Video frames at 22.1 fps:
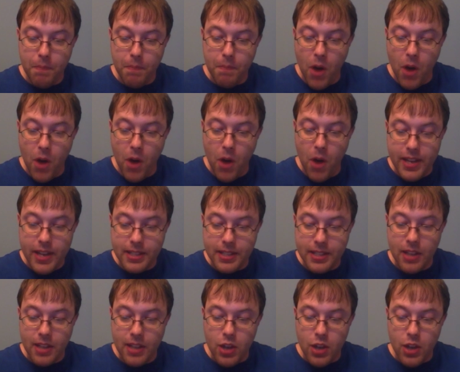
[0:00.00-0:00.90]

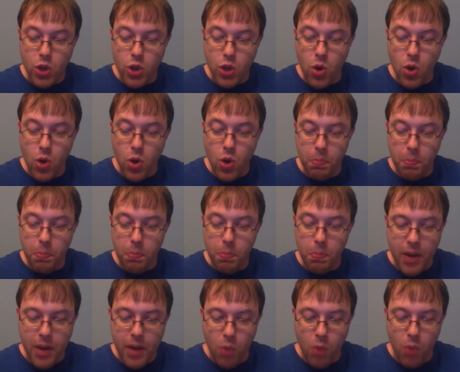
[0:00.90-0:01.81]
movies to
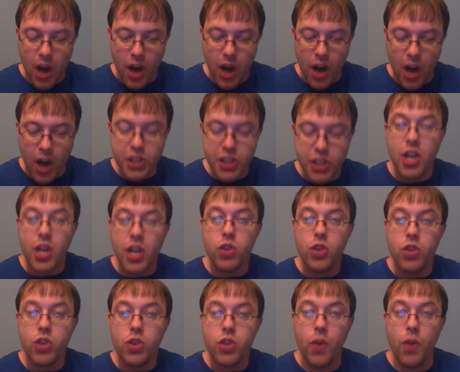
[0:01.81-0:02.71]
brainwash
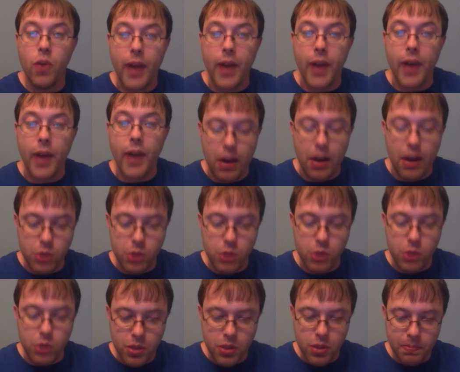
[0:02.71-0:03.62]

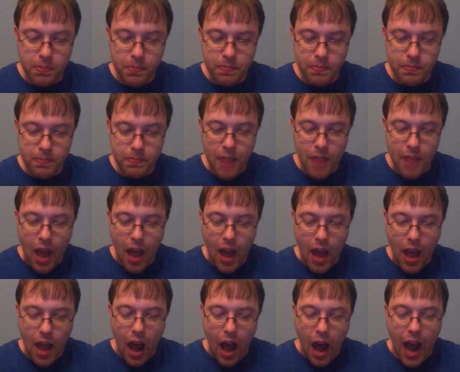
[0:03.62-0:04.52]
juveniles.
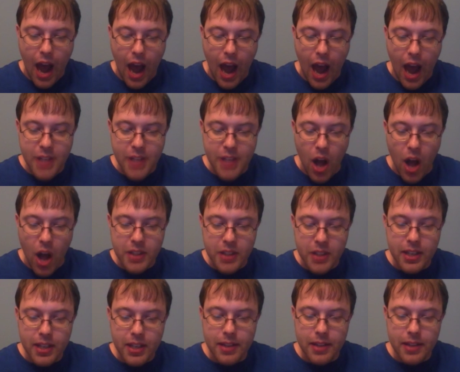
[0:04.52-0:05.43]
I
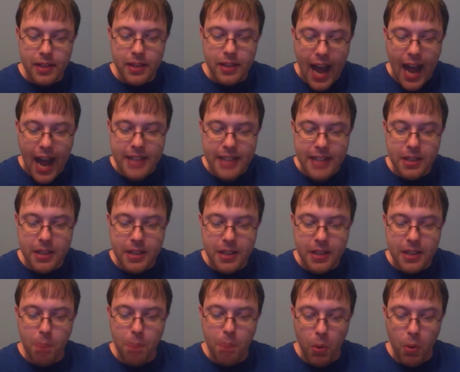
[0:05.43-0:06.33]
thought that
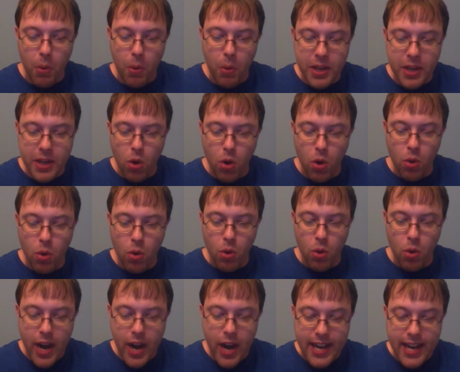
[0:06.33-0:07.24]
parental
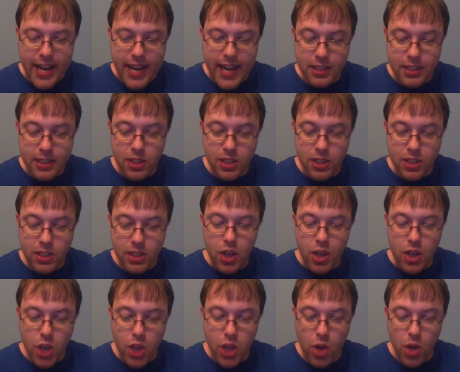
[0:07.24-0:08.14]
ratings
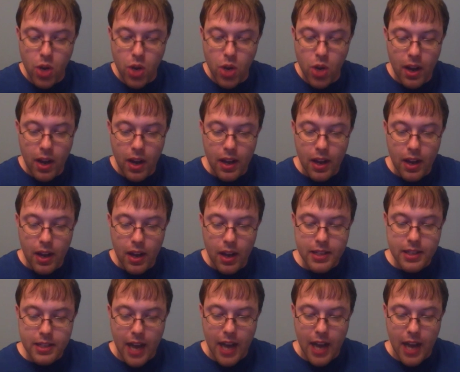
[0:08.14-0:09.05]
to
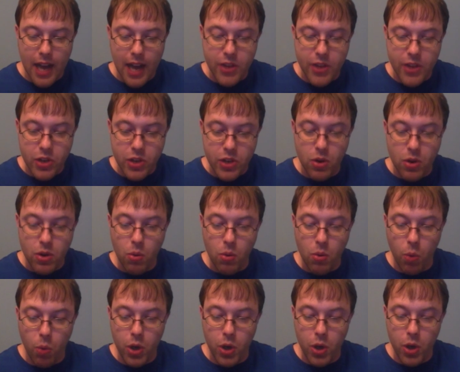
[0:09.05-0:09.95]

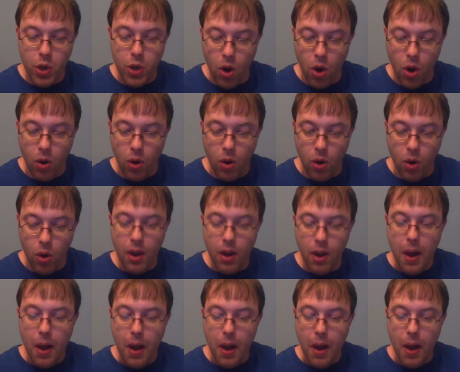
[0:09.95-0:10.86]
television were cool,
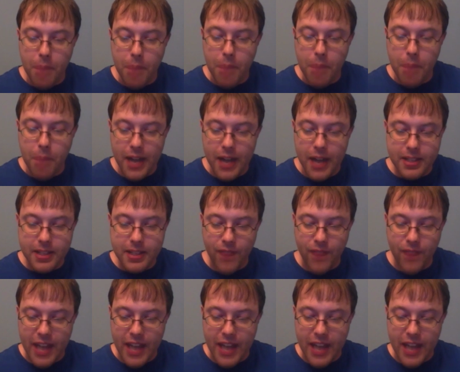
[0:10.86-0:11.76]
but
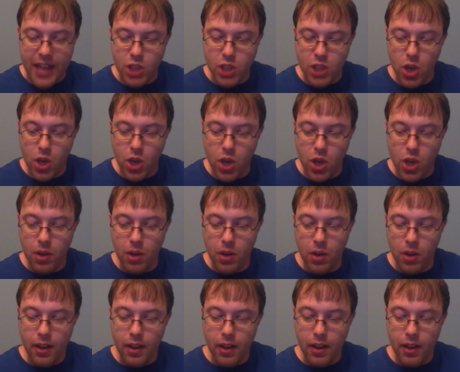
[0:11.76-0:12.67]
thanks to